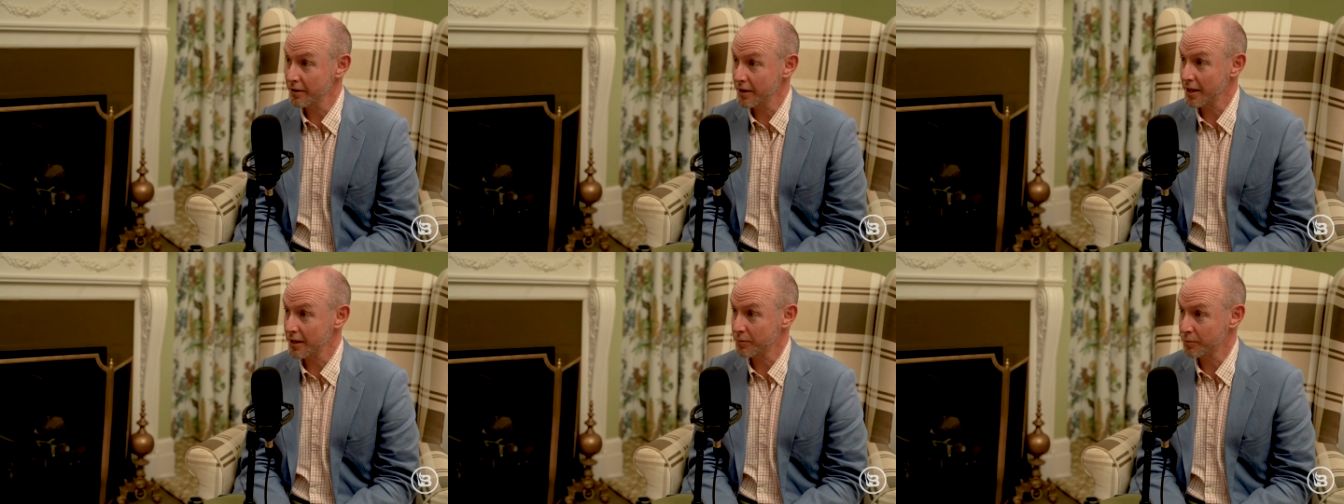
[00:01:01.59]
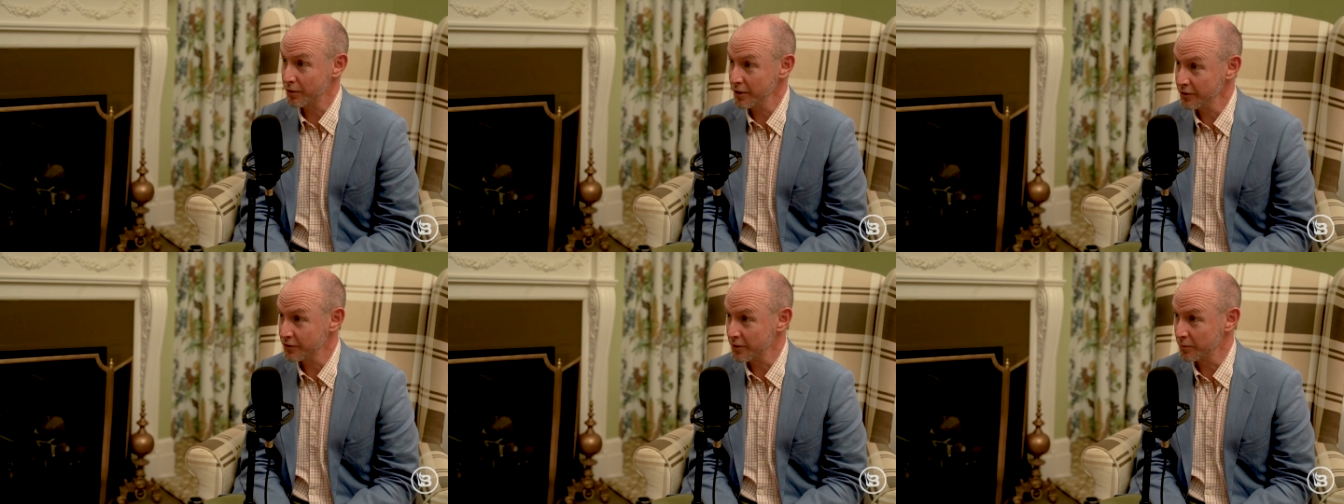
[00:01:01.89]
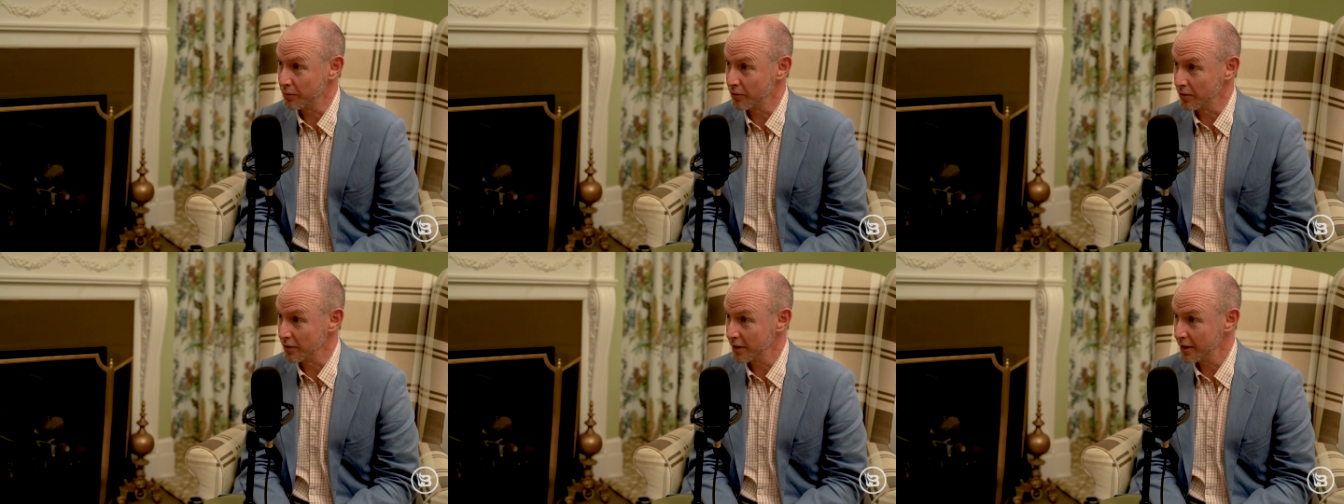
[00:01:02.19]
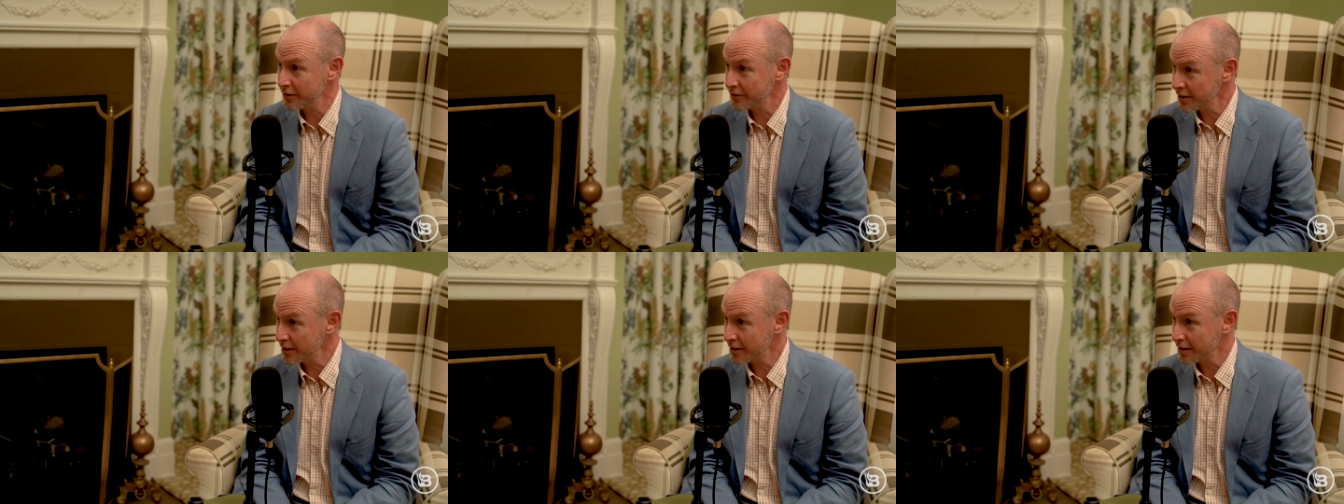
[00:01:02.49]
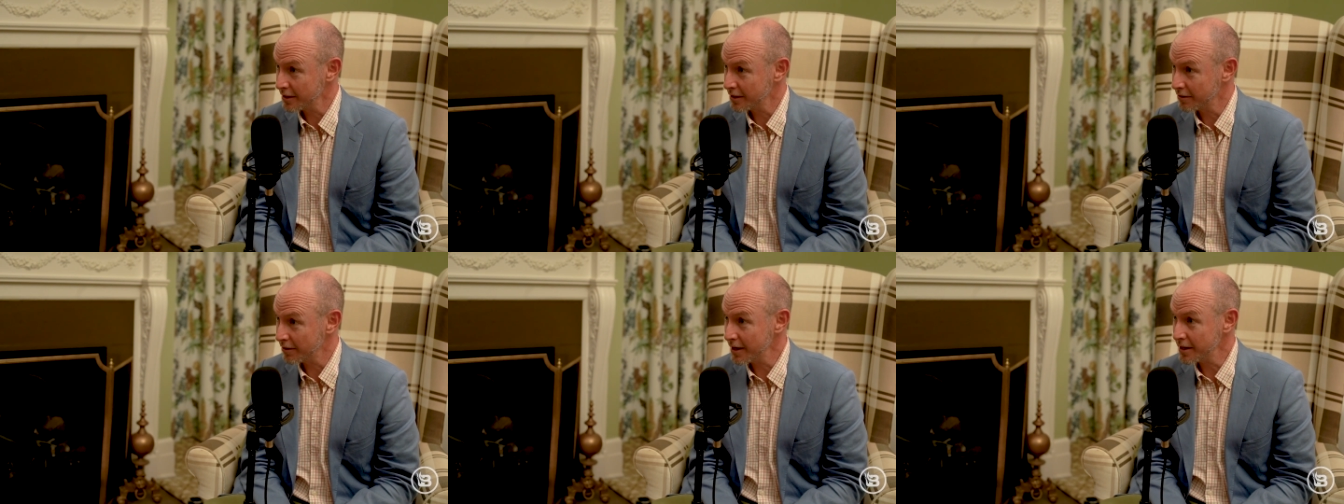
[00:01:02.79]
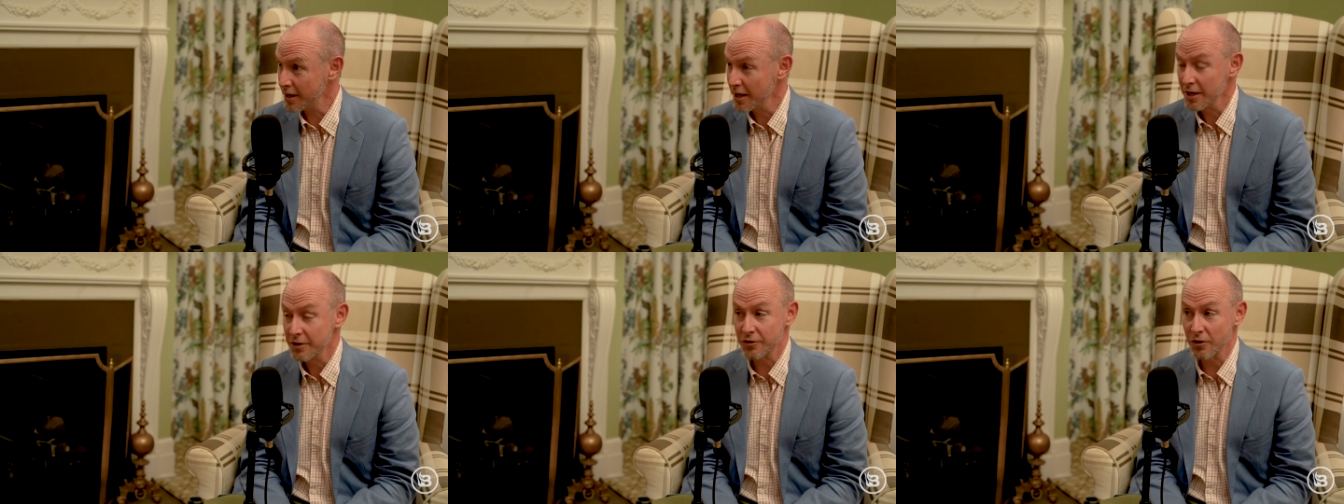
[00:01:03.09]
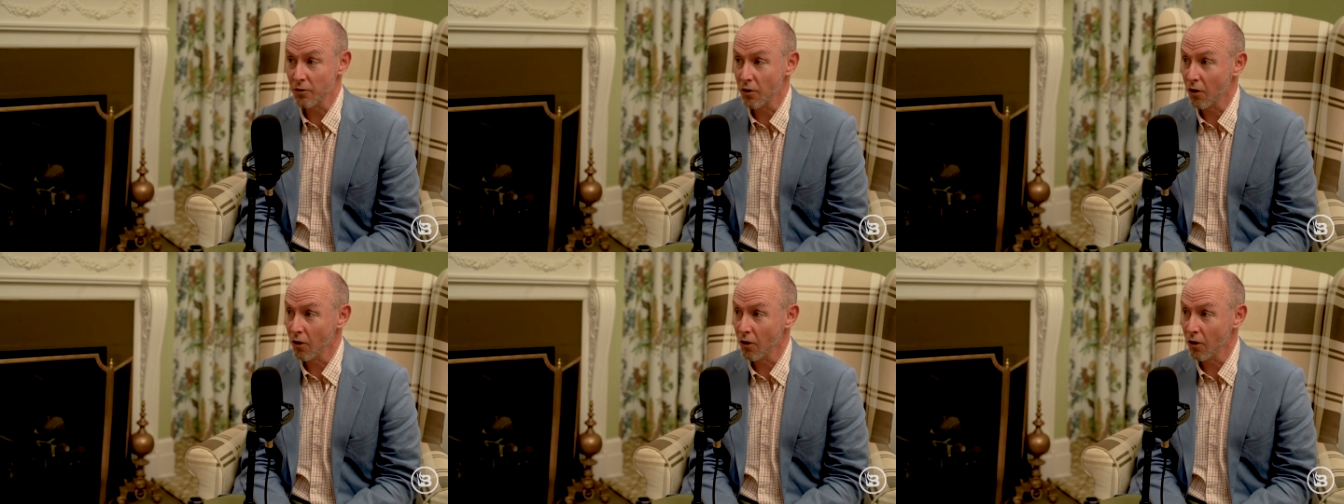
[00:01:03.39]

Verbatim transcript: that principle, isn't it? Right? So,